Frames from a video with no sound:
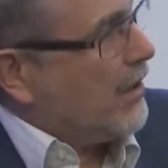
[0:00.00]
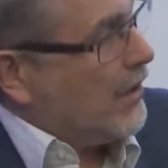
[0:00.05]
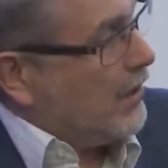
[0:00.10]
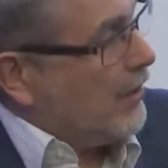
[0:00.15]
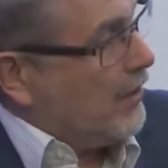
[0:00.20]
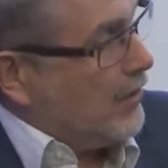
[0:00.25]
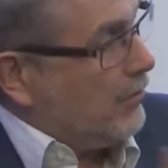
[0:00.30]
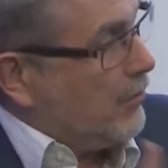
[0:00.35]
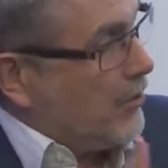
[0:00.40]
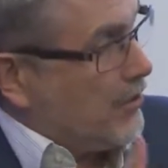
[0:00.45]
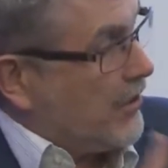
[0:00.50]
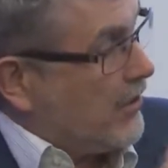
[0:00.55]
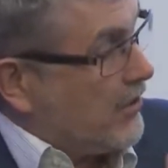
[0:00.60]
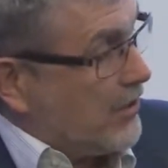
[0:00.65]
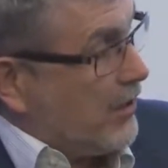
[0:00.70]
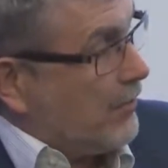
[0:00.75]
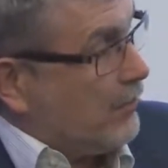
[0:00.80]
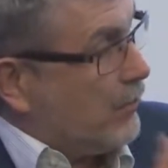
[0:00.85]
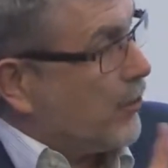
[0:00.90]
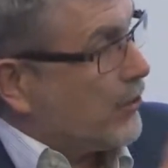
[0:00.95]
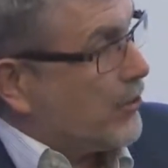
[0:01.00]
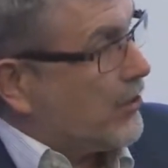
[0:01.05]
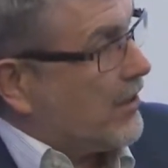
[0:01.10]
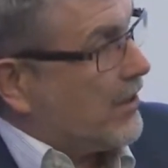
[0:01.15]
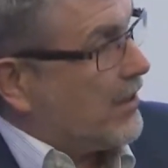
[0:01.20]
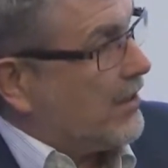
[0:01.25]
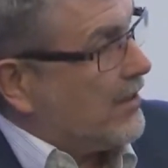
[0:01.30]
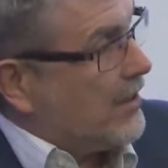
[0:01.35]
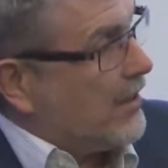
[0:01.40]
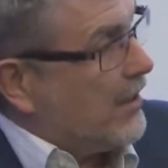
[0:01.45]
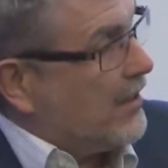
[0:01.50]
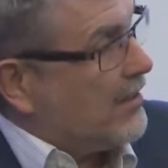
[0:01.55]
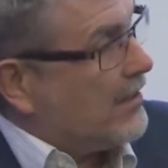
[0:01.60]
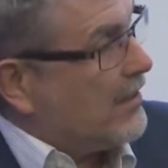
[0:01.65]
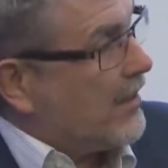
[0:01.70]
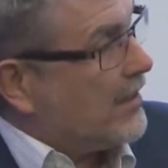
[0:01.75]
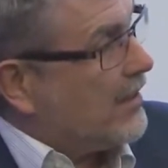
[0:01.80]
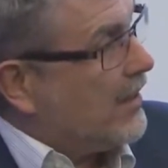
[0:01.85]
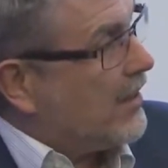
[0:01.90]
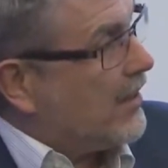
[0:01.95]
But it's in both cases, I
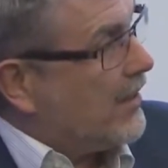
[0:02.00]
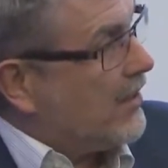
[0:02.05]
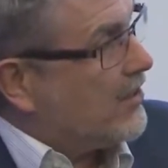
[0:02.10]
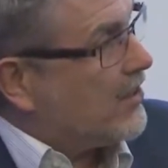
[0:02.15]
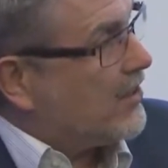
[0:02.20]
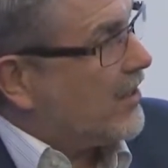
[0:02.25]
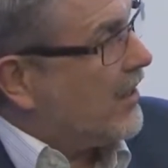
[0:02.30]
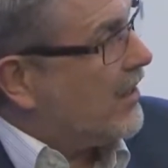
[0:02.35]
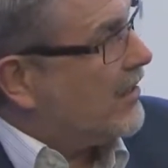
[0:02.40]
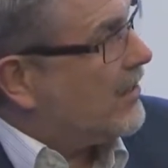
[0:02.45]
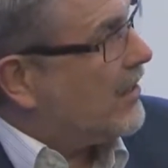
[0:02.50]
think it's challenging,